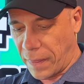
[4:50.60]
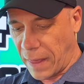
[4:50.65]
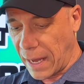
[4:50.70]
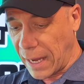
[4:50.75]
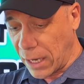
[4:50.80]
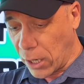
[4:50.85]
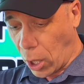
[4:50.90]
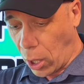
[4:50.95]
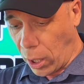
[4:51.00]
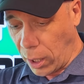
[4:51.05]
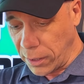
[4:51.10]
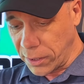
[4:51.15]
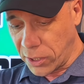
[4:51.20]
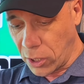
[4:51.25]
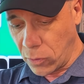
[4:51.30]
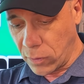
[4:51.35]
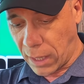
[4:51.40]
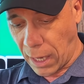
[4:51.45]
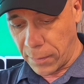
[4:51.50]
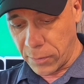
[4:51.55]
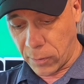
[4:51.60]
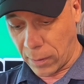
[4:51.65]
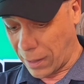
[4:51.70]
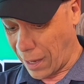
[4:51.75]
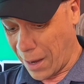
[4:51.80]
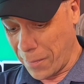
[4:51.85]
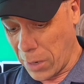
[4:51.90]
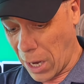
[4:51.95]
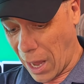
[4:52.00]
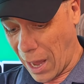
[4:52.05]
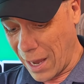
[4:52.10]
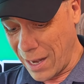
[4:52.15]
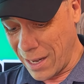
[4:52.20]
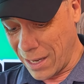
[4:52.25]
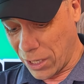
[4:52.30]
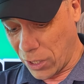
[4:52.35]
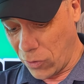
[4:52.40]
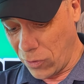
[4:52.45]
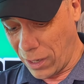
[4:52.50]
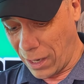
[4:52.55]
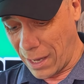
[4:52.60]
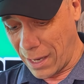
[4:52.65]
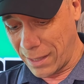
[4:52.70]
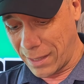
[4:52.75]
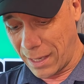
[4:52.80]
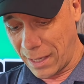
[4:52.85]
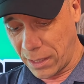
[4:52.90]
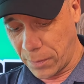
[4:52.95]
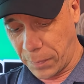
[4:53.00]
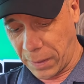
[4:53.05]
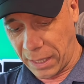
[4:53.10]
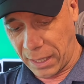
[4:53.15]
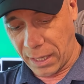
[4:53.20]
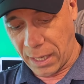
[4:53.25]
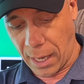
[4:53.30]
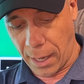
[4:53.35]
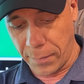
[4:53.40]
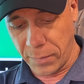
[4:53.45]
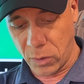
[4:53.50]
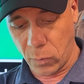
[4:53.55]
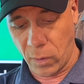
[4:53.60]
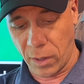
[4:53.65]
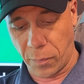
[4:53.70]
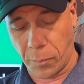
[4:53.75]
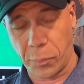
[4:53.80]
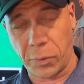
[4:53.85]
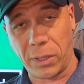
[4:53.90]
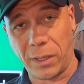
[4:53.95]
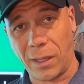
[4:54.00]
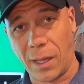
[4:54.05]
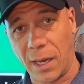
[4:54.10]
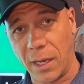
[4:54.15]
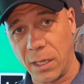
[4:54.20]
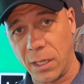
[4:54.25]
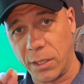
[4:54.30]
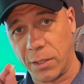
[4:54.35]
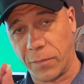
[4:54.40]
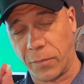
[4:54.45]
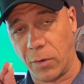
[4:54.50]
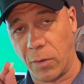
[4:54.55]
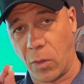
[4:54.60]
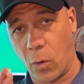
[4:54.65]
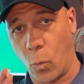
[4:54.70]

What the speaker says: It also comes with, I didn't utilize this, but it comes with plugs for the